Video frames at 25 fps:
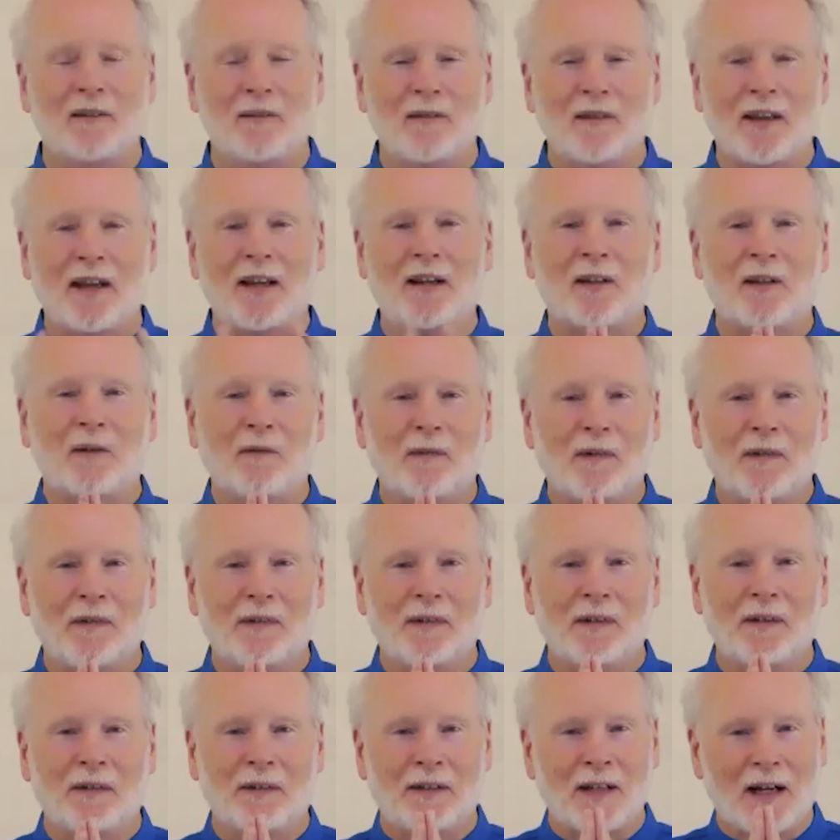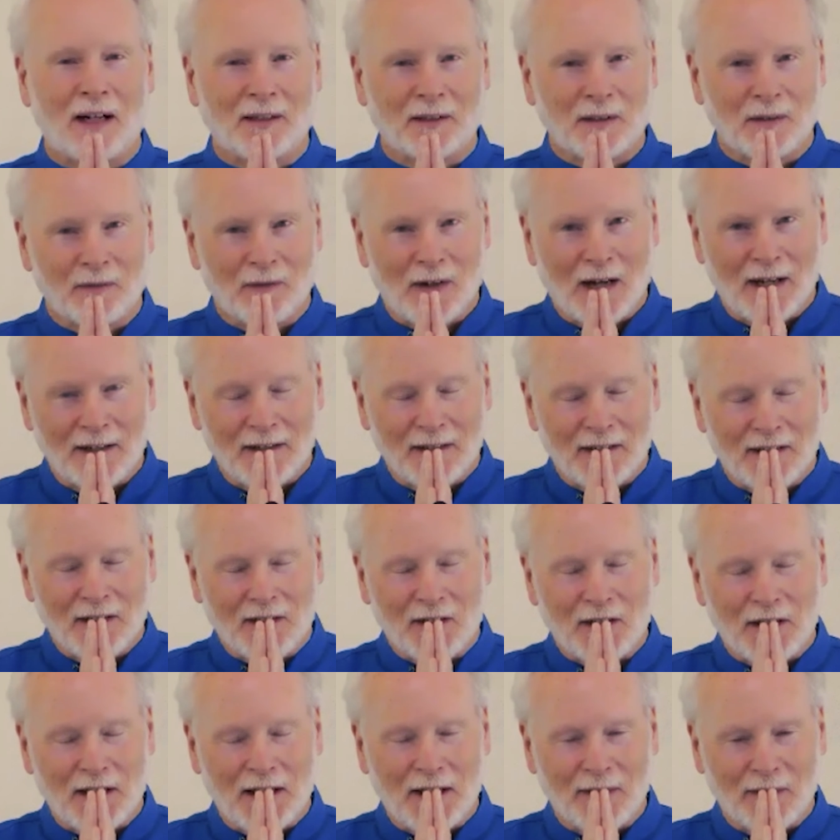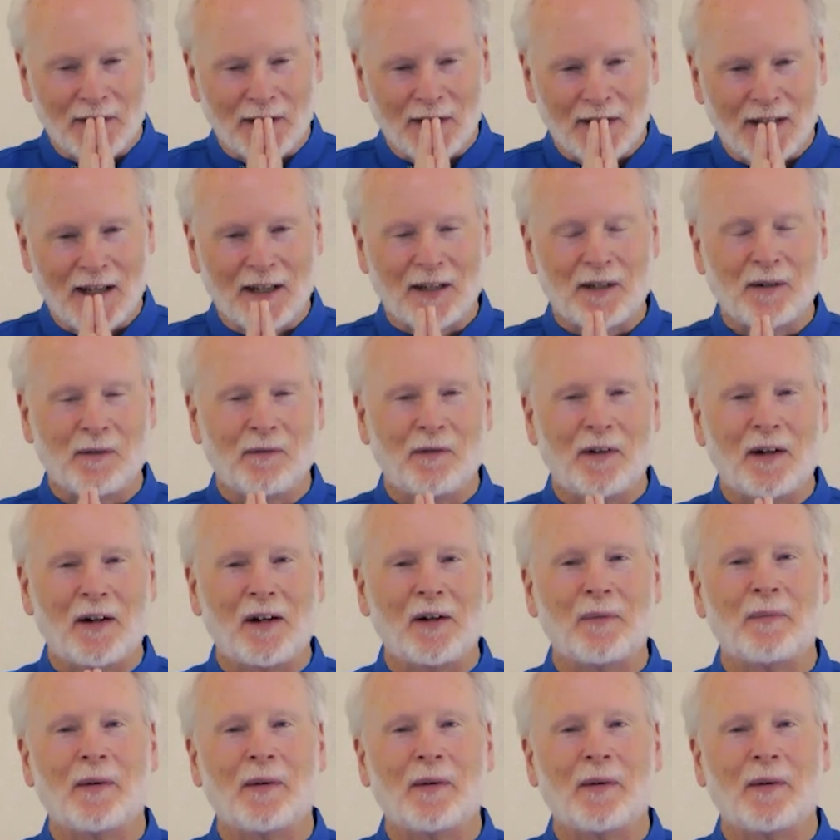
you. Dr. Vandana Shiva, thank you very